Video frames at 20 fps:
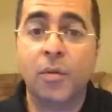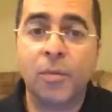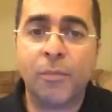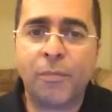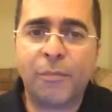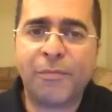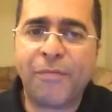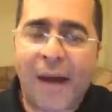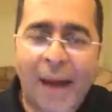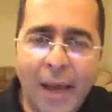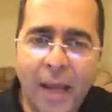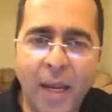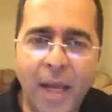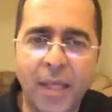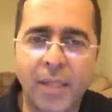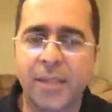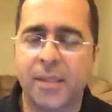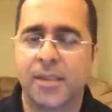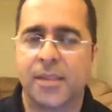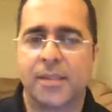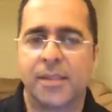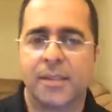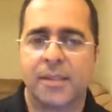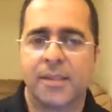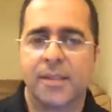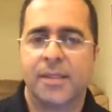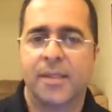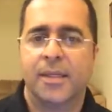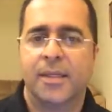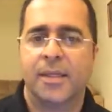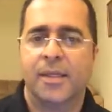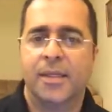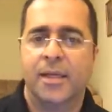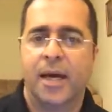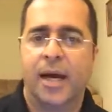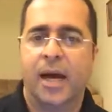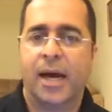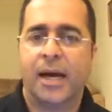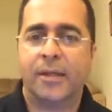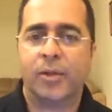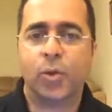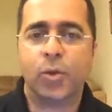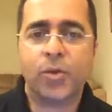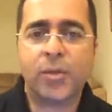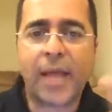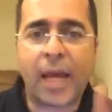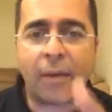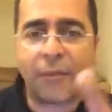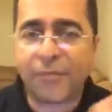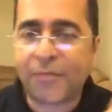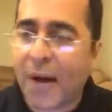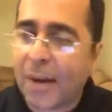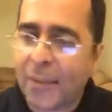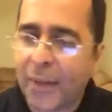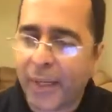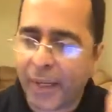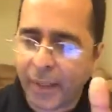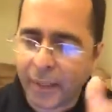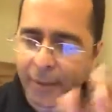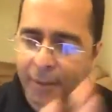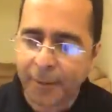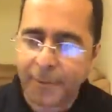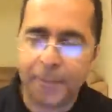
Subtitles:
violence, and you tell family,